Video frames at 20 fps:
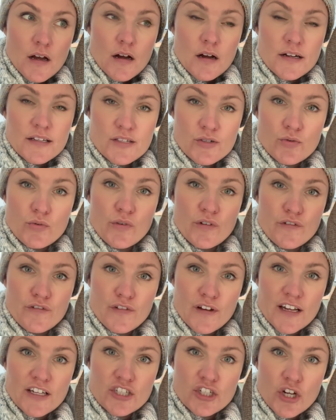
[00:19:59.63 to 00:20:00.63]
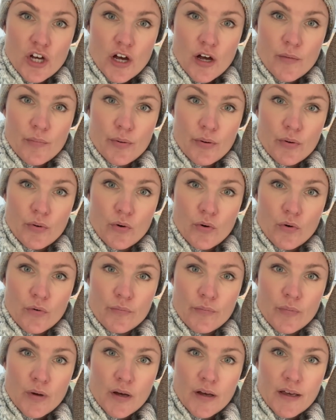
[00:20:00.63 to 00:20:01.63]
I saw it flash up on
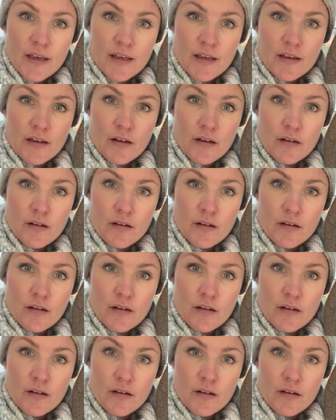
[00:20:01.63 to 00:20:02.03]
my